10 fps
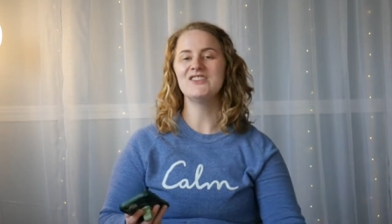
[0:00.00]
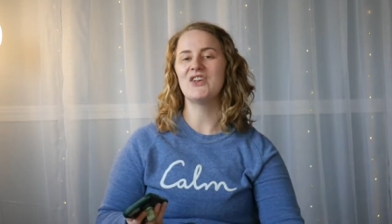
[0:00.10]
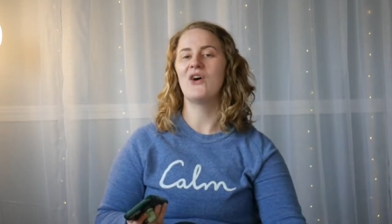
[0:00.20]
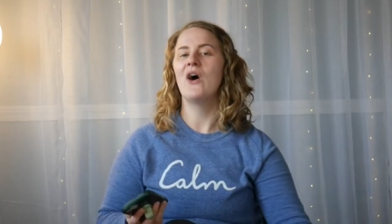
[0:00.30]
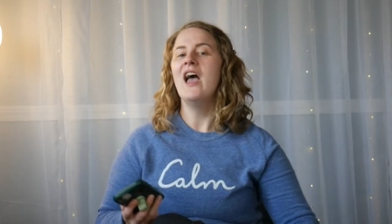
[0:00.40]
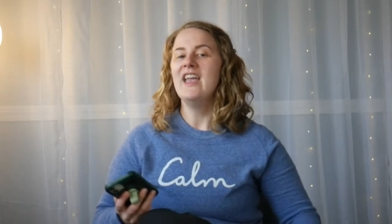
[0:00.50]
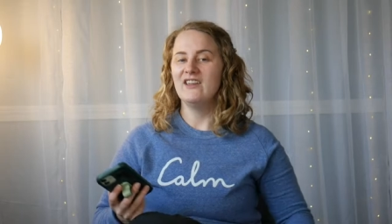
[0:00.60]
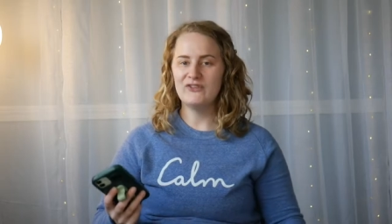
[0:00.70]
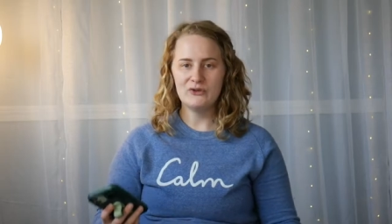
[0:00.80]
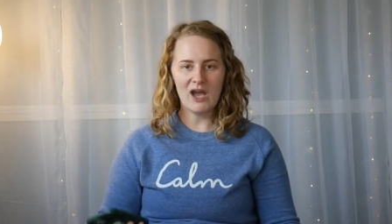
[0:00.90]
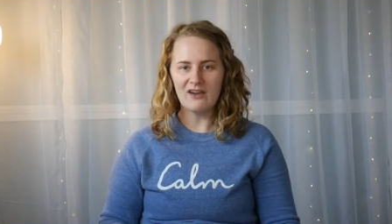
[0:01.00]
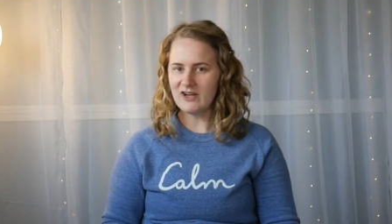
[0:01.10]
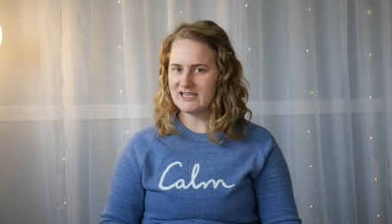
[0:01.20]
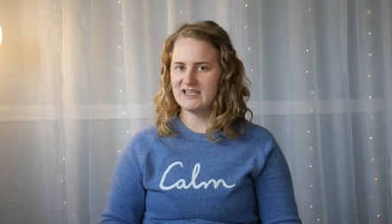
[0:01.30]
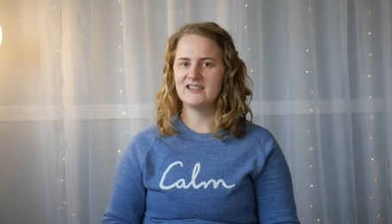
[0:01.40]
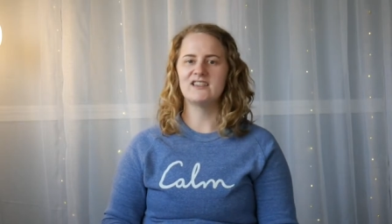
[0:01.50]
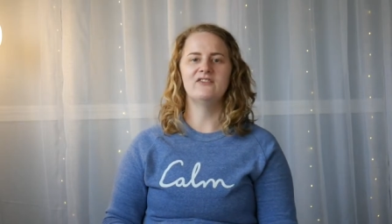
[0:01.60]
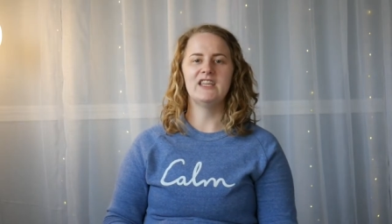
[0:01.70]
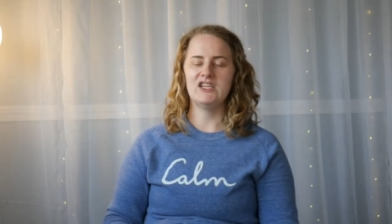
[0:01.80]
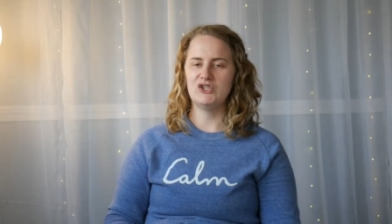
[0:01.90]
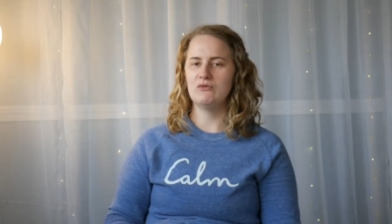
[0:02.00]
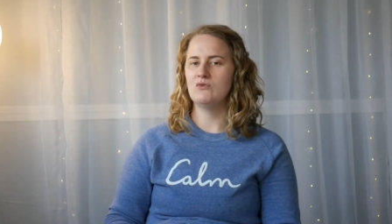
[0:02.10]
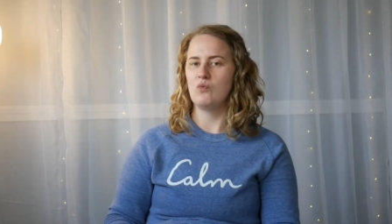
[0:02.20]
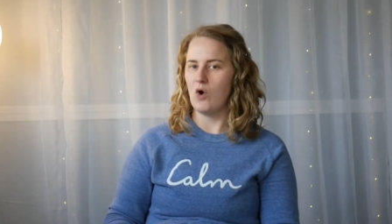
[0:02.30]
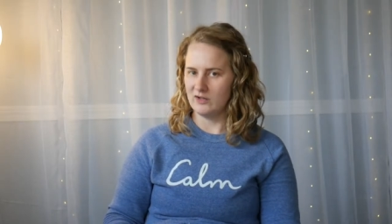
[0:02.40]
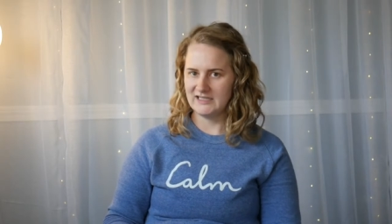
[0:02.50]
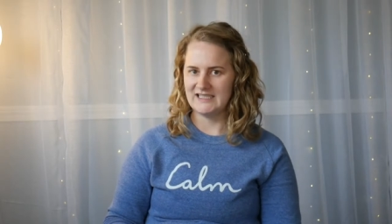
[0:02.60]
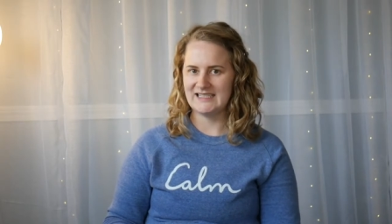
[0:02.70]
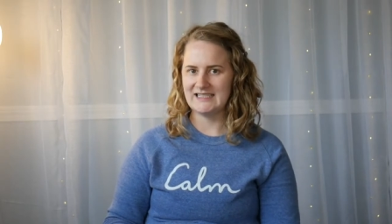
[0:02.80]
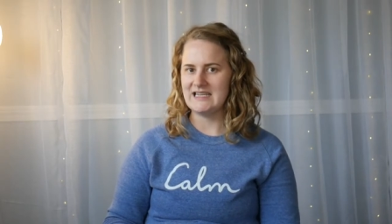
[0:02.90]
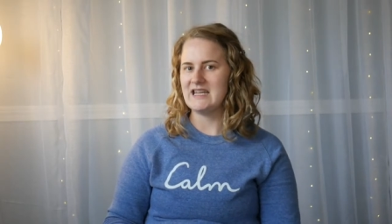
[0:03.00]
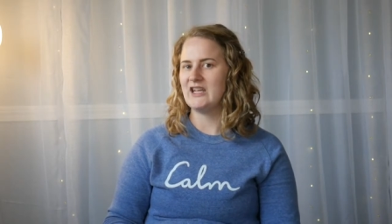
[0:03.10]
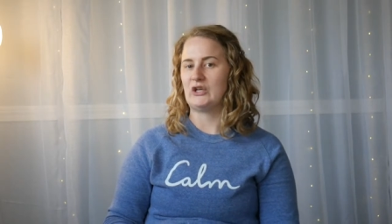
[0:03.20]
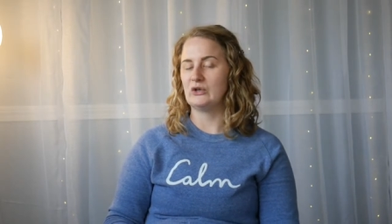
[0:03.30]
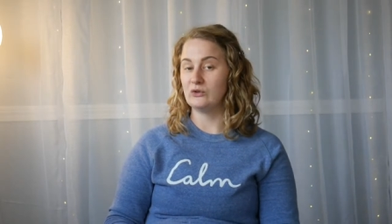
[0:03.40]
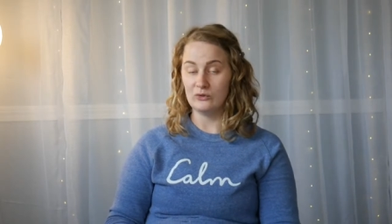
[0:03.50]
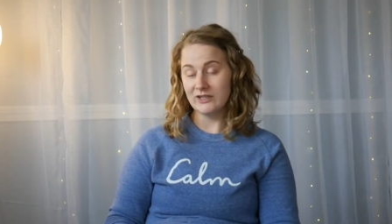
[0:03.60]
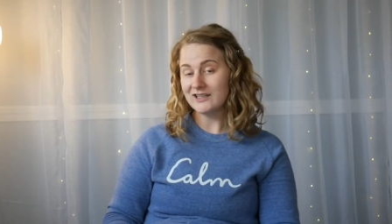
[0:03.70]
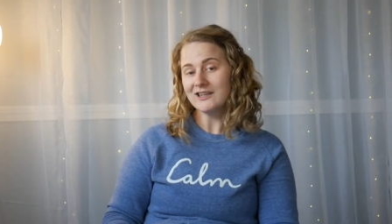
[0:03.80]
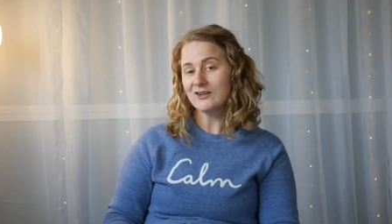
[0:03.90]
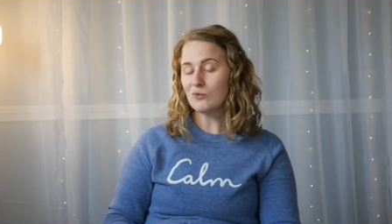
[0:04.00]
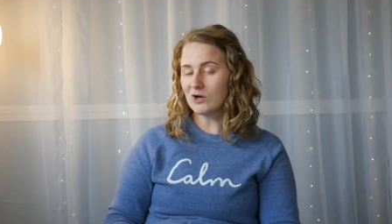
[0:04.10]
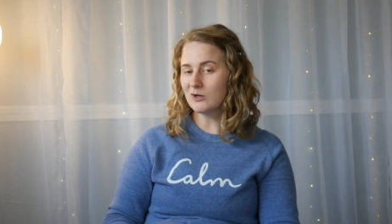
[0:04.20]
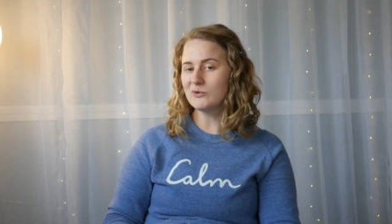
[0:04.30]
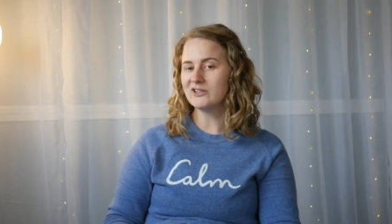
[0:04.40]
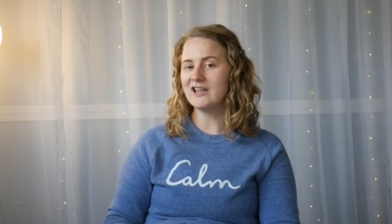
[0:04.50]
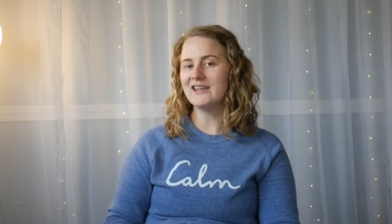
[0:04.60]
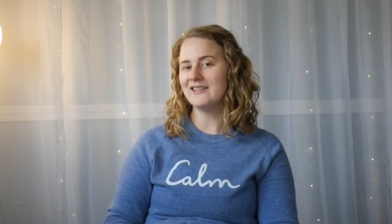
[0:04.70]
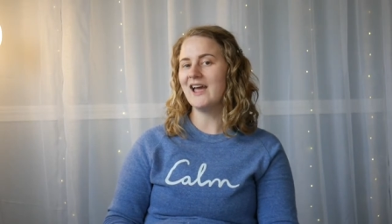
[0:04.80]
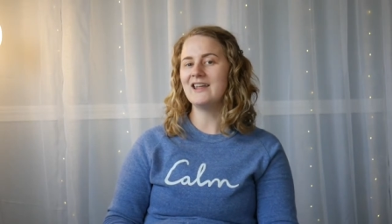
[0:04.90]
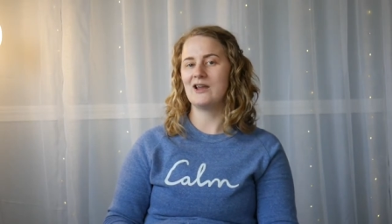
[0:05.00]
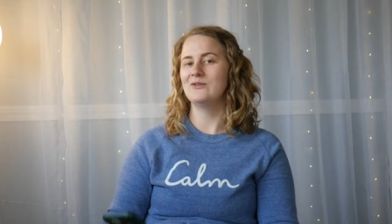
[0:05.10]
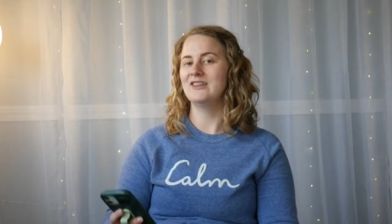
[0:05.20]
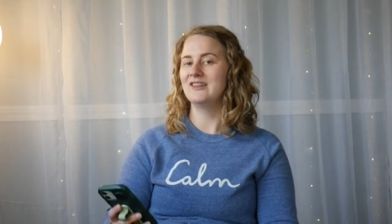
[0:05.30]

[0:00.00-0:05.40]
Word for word: So if you have ideas of things you would want to see included in a workbook like that, I would